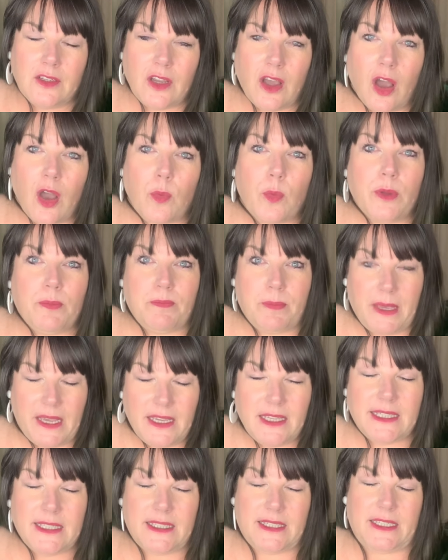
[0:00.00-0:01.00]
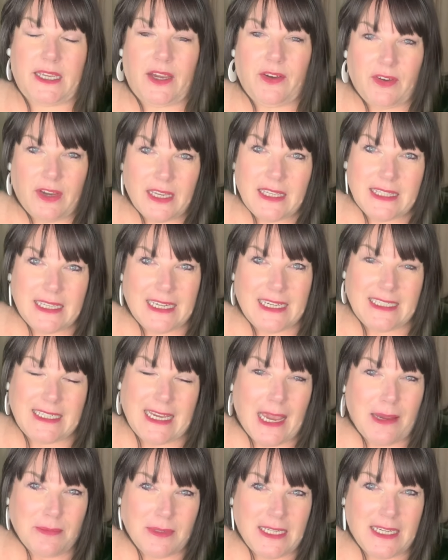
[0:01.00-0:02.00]
I would be seriously
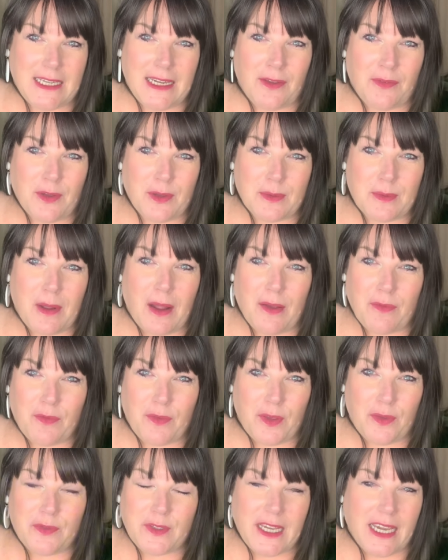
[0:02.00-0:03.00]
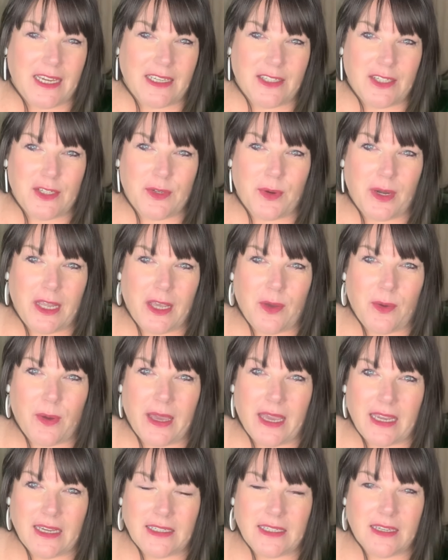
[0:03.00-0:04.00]
tempted if it was like 15 to 20
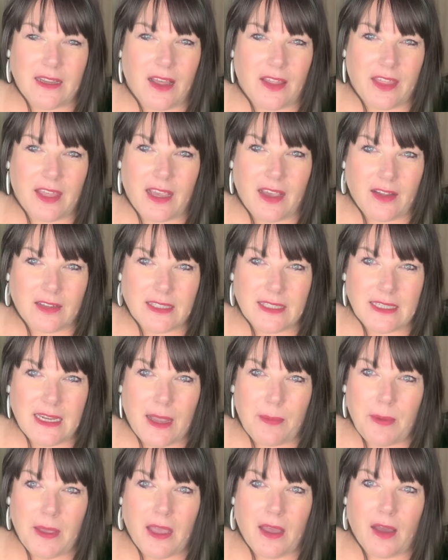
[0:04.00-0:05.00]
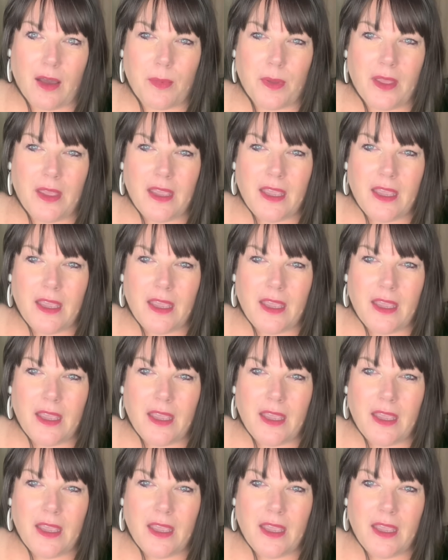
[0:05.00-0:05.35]
quid. I think I'd snap it up.